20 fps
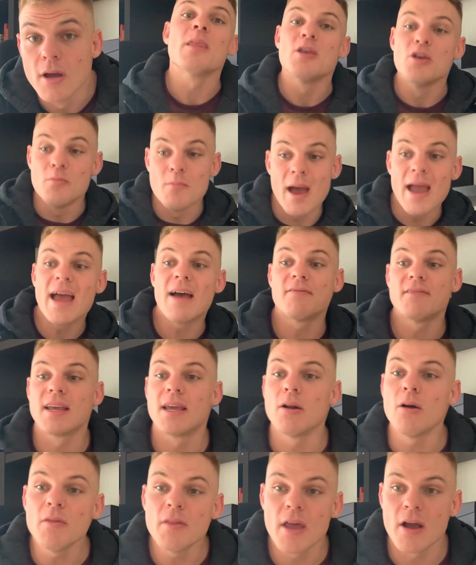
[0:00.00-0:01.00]
You may have to
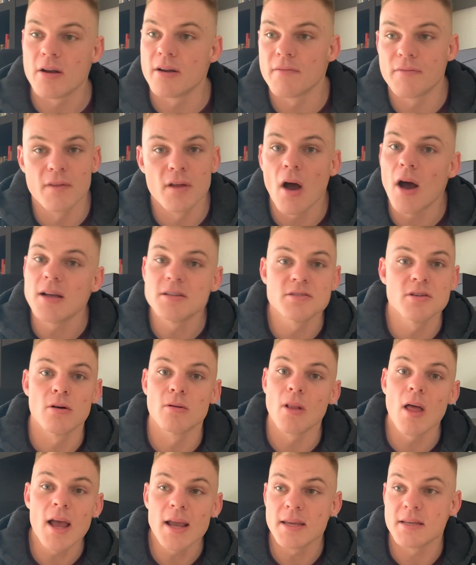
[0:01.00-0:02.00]
get on there, and if the guys
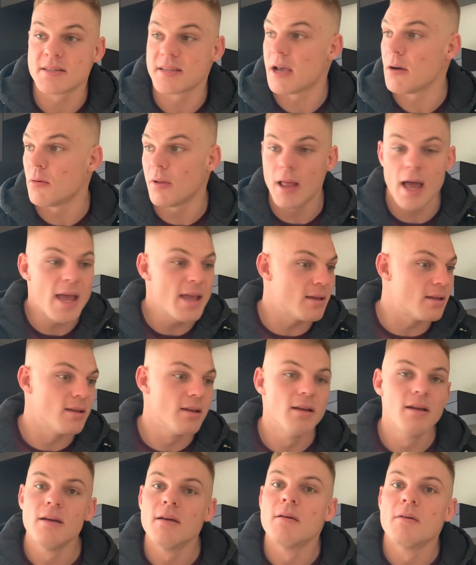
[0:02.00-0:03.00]
don't like it, you say, well, hey,
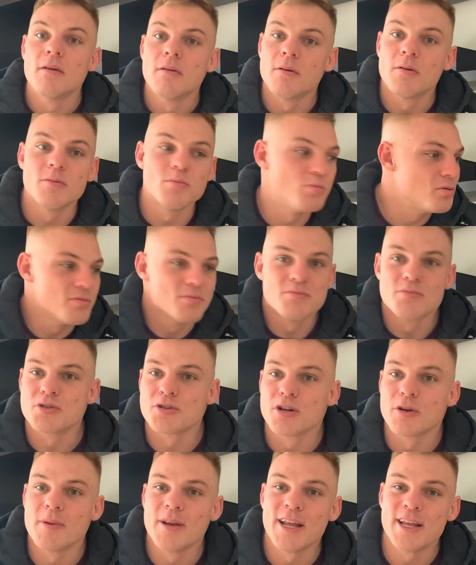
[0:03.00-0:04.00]
you
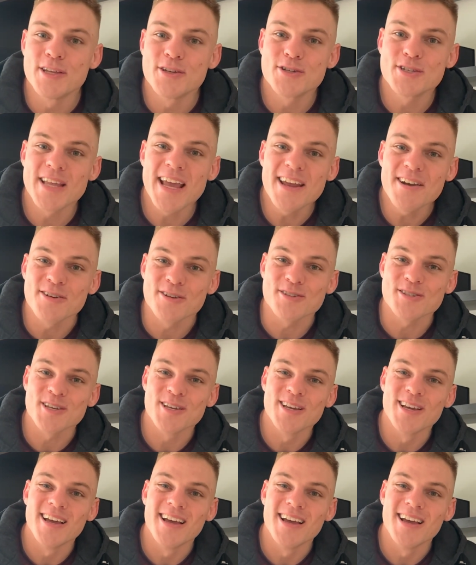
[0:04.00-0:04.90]
should have been hitting your standards.